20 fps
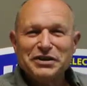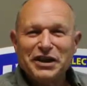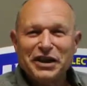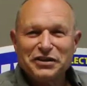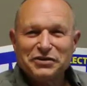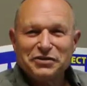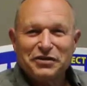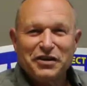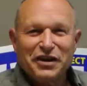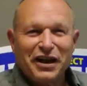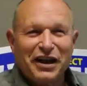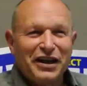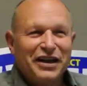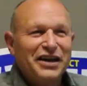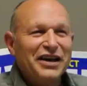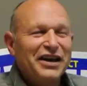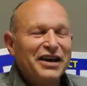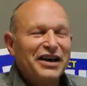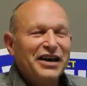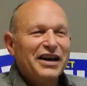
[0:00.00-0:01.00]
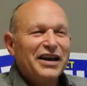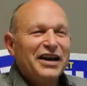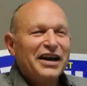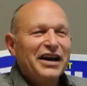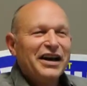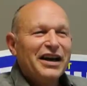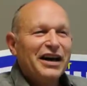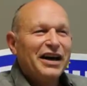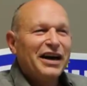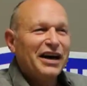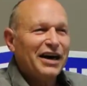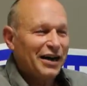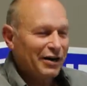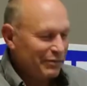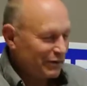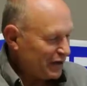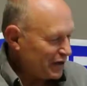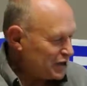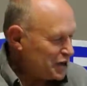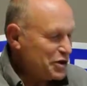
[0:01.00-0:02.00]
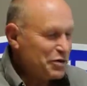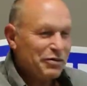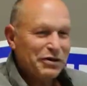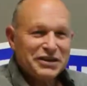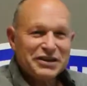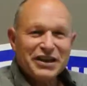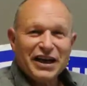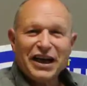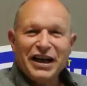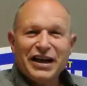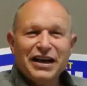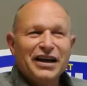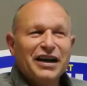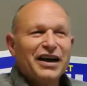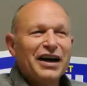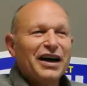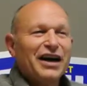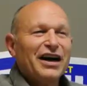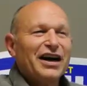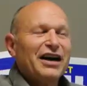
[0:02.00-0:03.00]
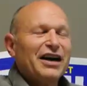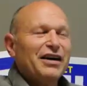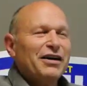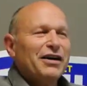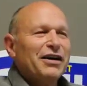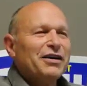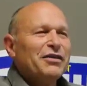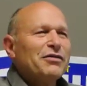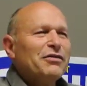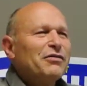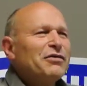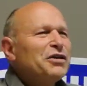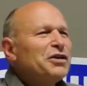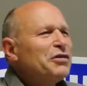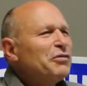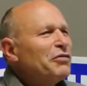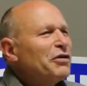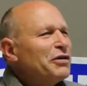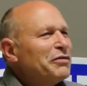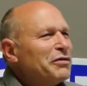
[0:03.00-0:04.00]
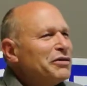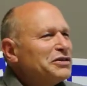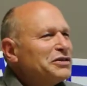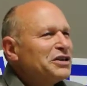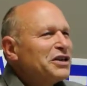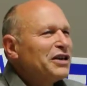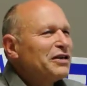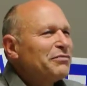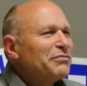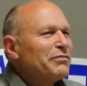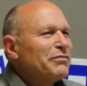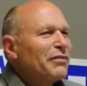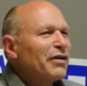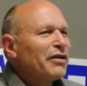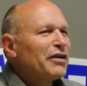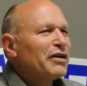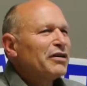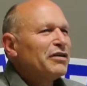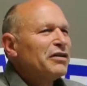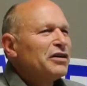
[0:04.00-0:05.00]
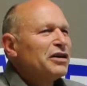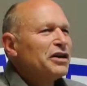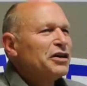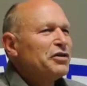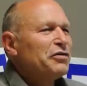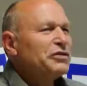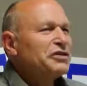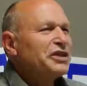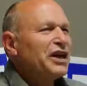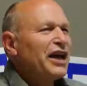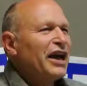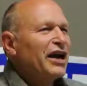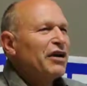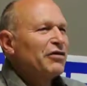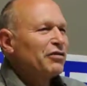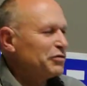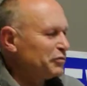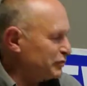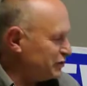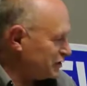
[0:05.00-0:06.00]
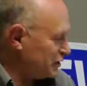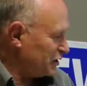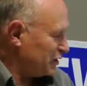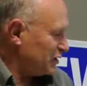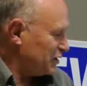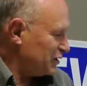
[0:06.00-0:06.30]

yesterday in USA. Where's the USA Herald, was it?